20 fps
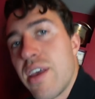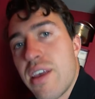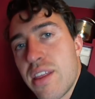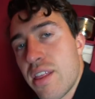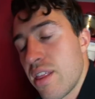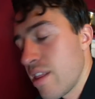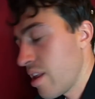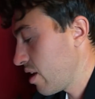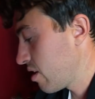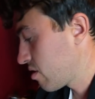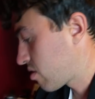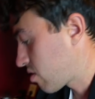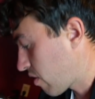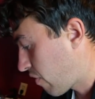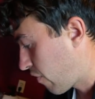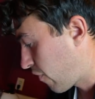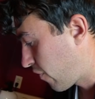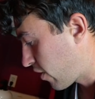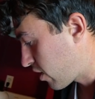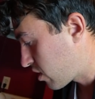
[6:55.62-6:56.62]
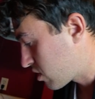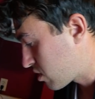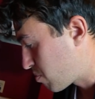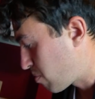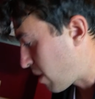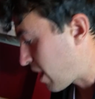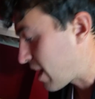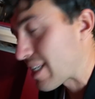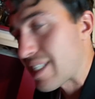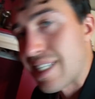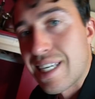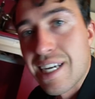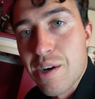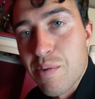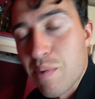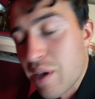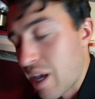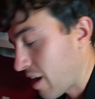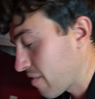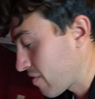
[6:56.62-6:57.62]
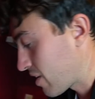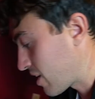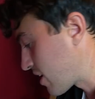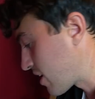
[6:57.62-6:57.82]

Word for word: in this first box here, we have a